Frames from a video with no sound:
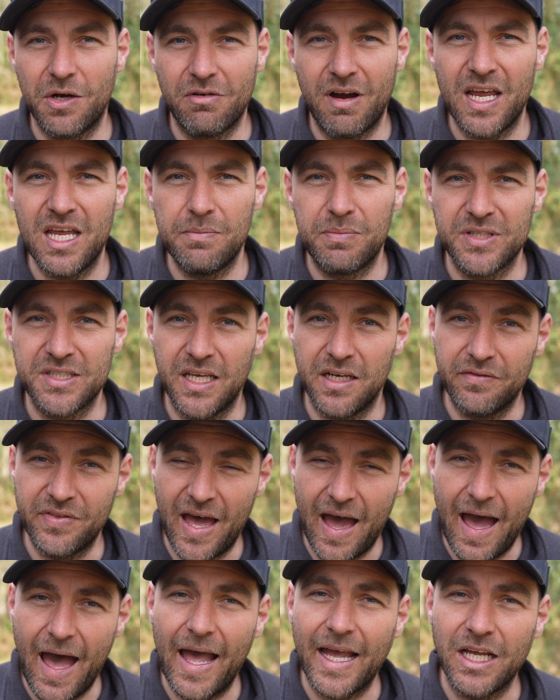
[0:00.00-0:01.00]
or 80% of
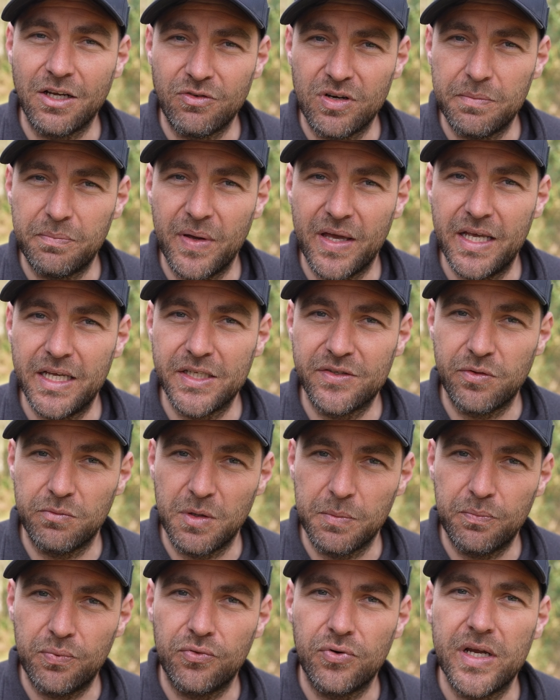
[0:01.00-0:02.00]
the angry bees from
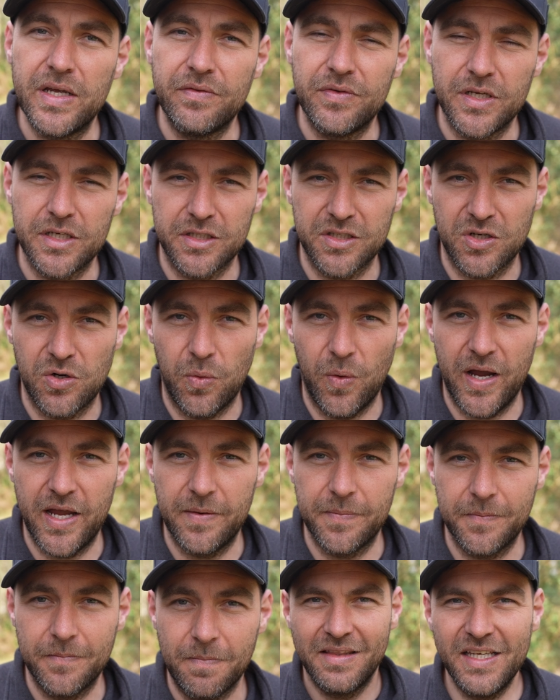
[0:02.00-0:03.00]
the previous
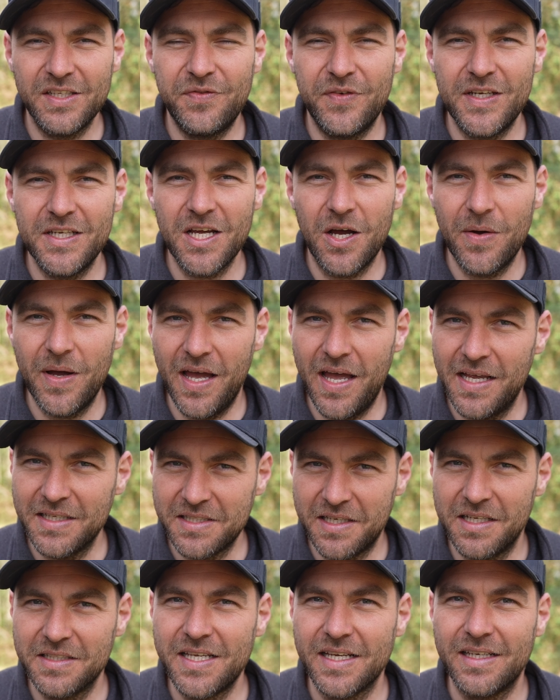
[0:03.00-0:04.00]
Queen. This video here is
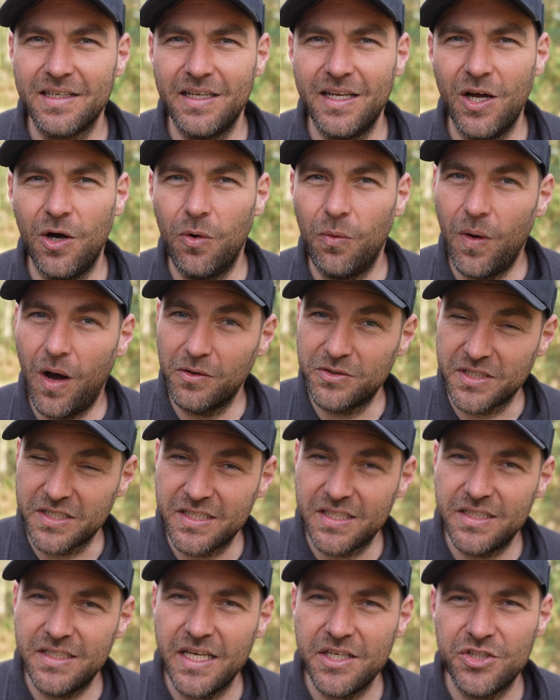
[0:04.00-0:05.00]
gonna take a little while to
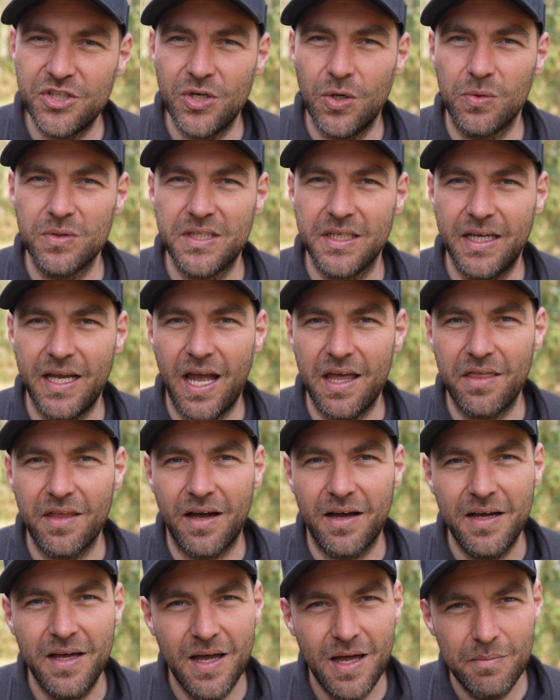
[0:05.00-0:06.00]
stitch it all
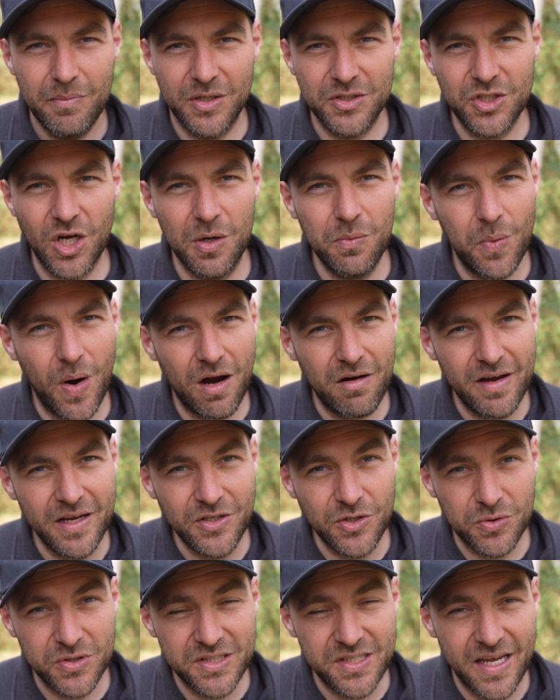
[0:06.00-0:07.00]
together, but don't worry,
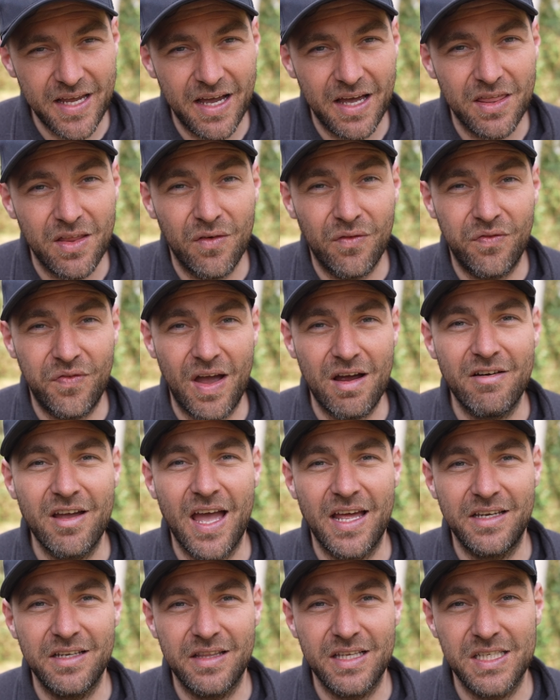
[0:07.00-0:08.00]
you'll see it at the very
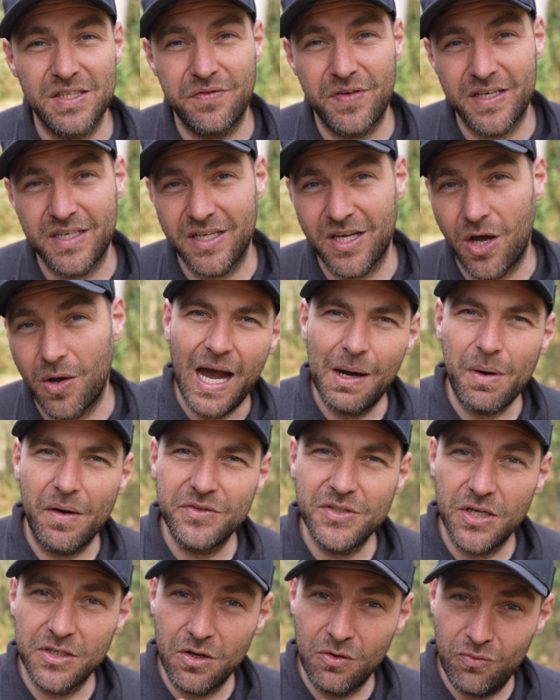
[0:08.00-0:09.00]
end of this video, how
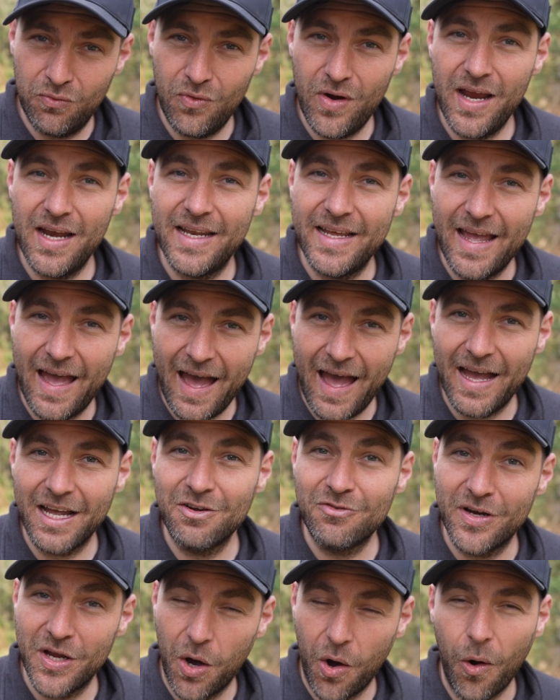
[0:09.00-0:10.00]
I've turned a really
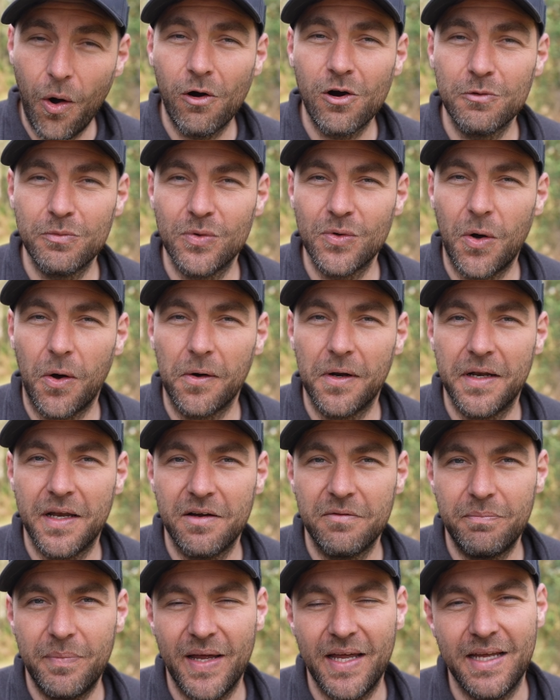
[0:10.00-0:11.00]
angry, horrible colony
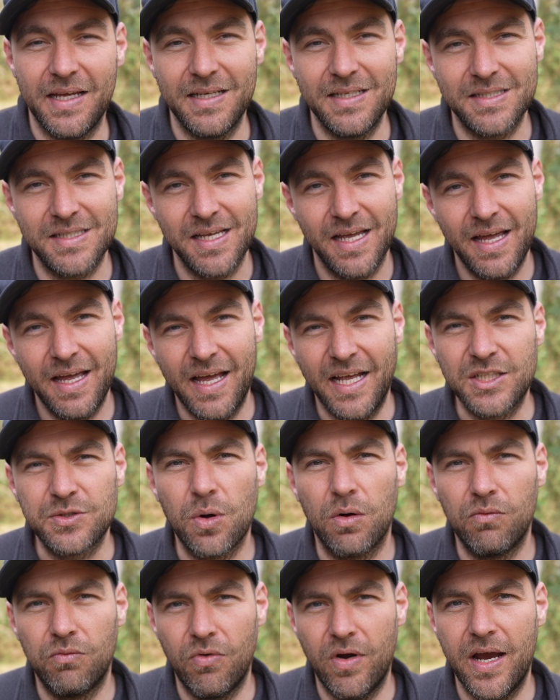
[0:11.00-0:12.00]
of bees
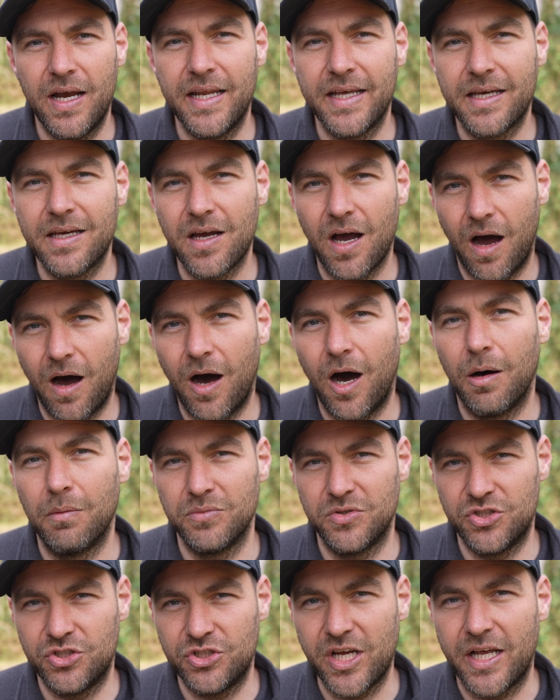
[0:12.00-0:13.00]
into a really
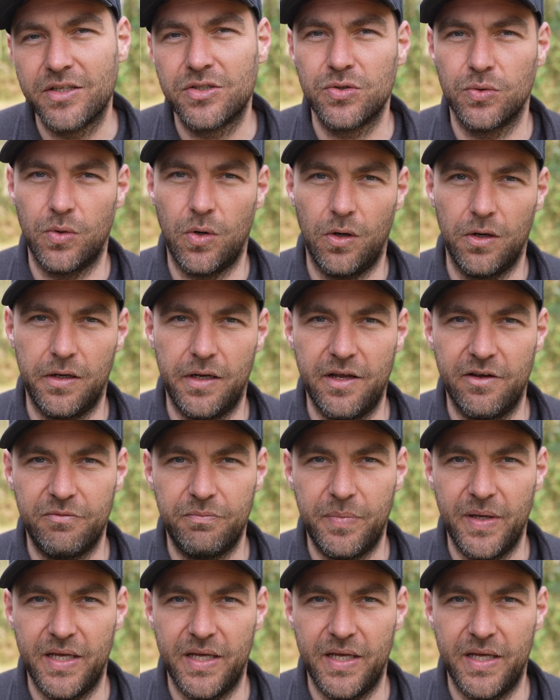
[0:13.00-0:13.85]
calm, gentle colony of